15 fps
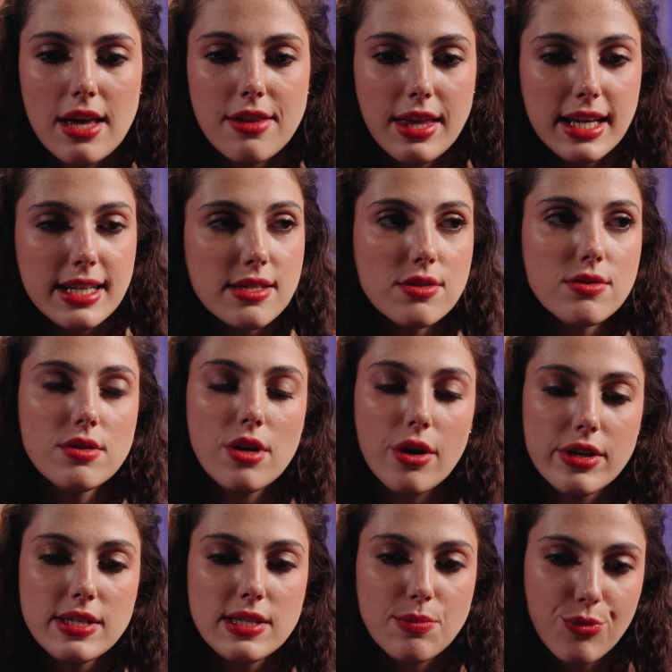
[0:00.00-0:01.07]
Thanks to
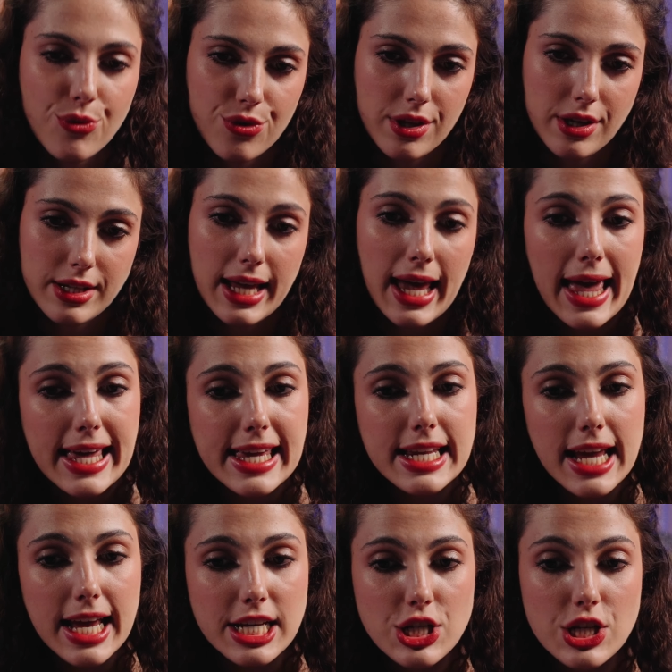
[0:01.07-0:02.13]
noise smoothing,
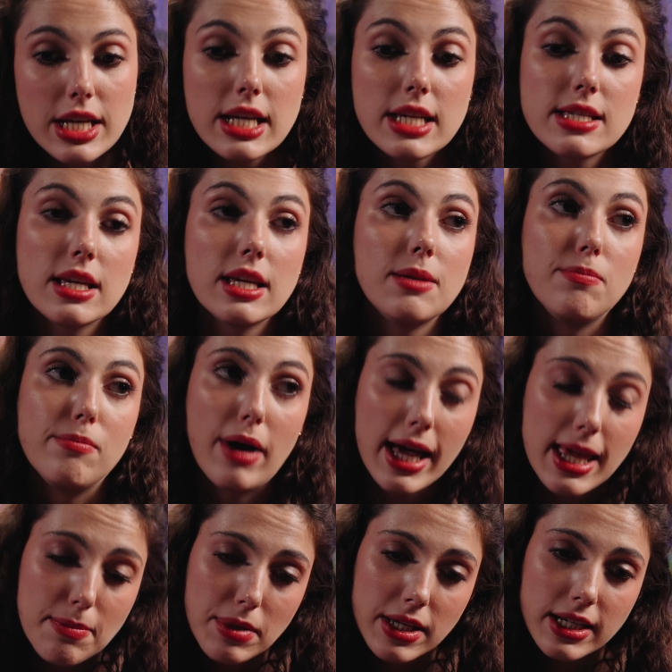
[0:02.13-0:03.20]
Heikin Ashi is, in my
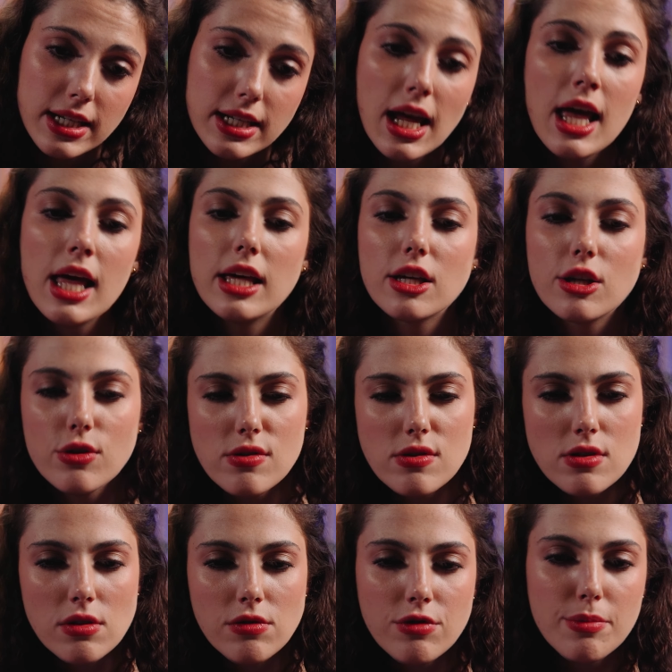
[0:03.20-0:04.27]
opinion, a good
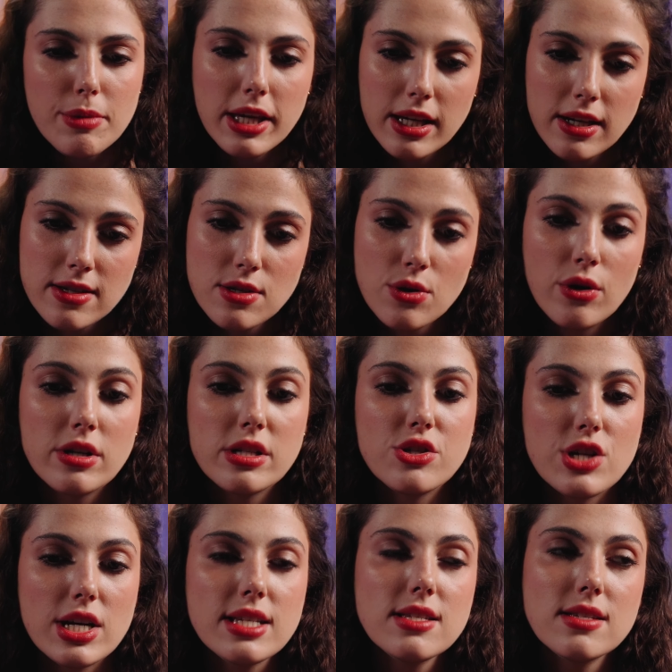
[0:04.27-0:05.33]
tool for beginners who are
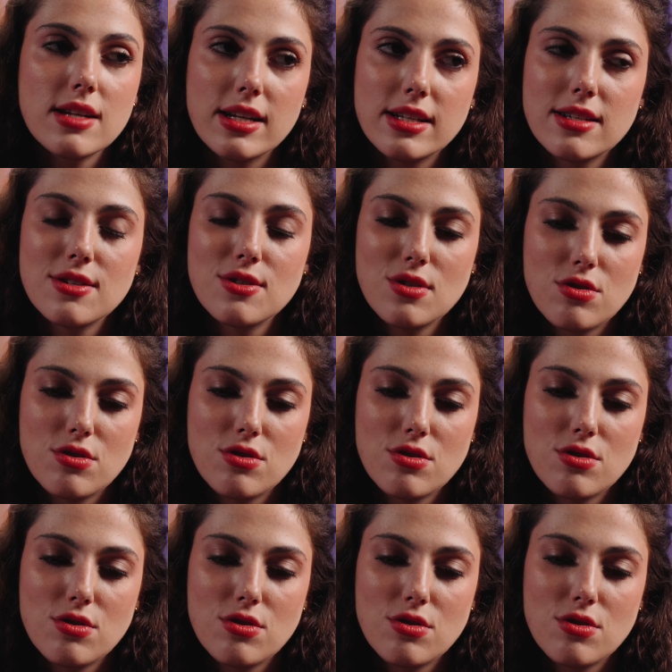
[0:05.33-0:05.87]
just starting to